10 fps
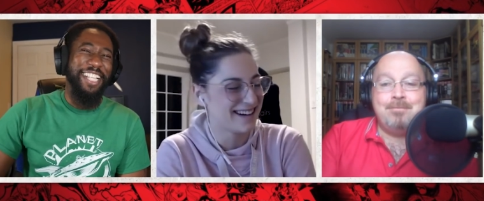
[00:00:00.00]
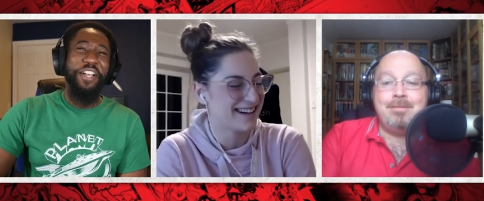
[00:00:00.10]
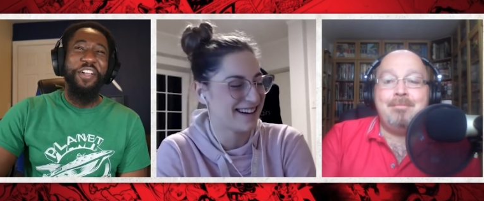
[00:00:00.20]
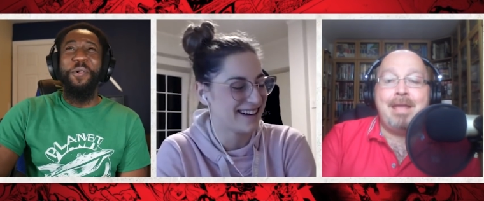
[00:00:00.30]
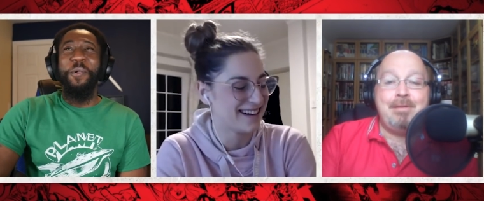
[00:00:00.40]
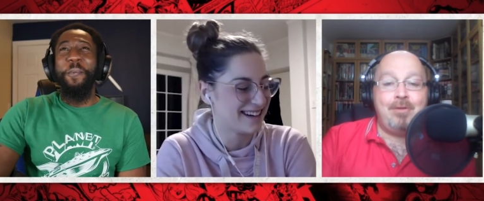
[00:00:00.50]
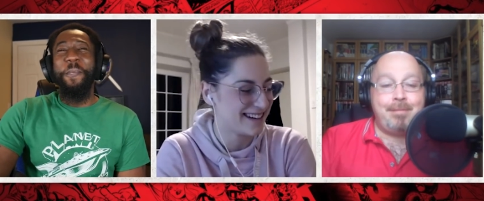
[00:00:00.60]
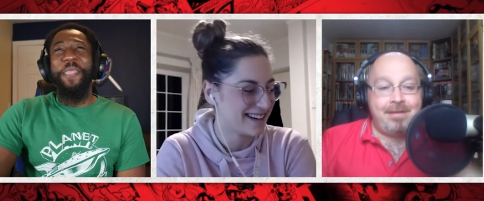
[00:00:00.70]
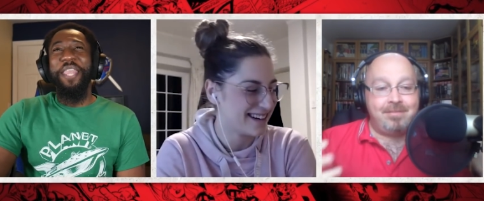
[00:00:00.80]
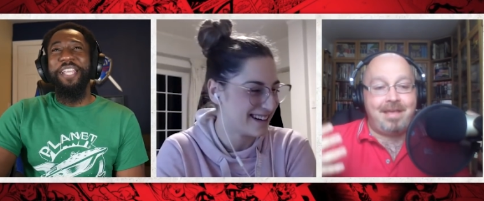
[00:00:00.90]
Speaker 1: but Amy,
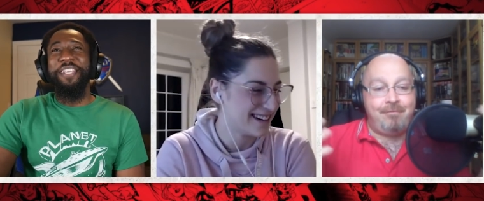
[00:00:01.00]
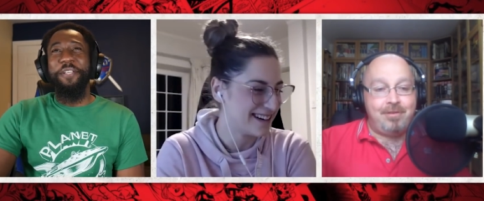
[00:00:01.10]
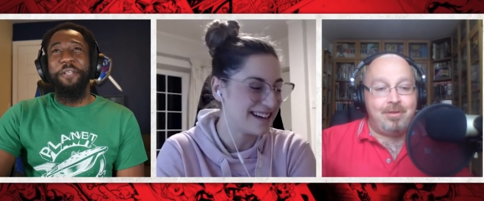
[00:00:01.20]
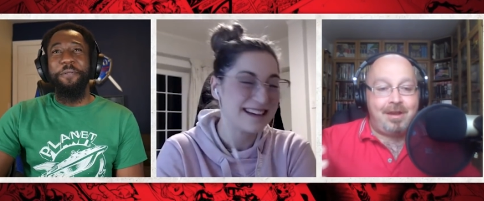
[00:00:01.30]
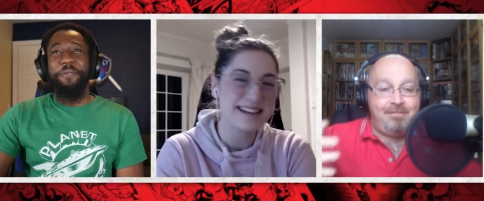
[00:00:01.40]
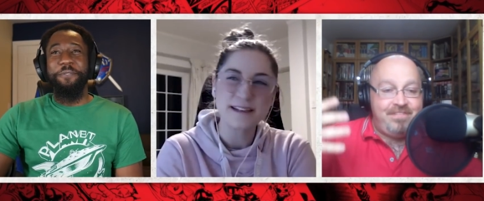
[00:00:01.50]
what about yourself and your kind